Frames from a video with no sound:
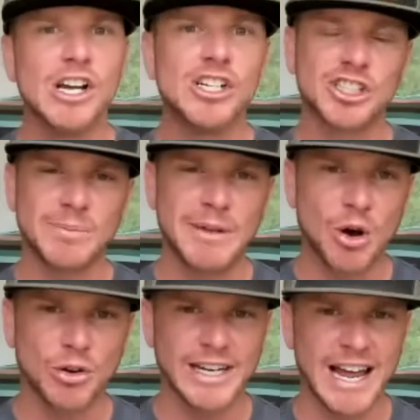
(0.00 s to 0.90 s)
should be
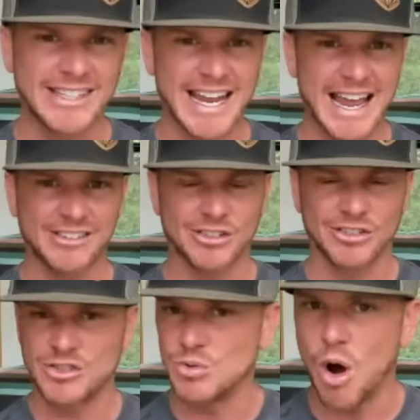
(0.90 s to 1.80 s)
holding out the
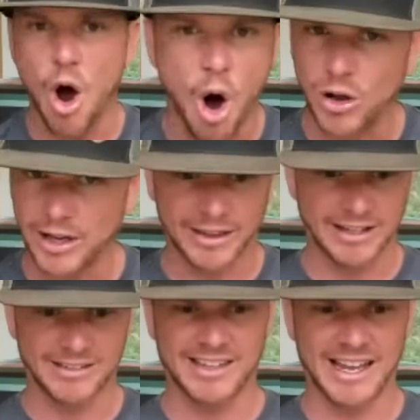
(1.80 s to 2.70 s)
answers to all
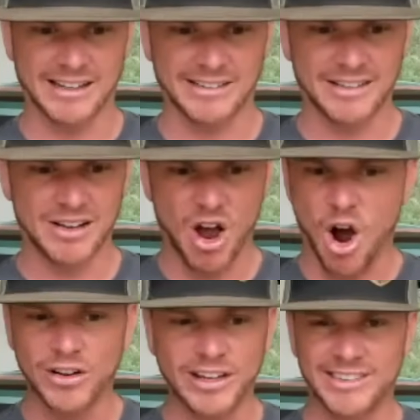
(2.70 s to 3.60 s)
these things
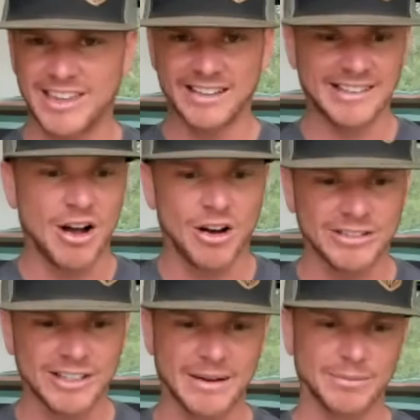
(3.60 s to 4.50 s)
at
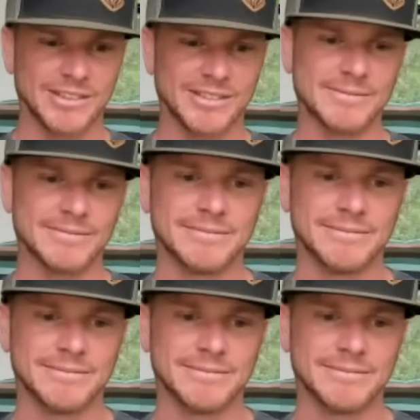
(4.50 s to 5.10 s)
all times.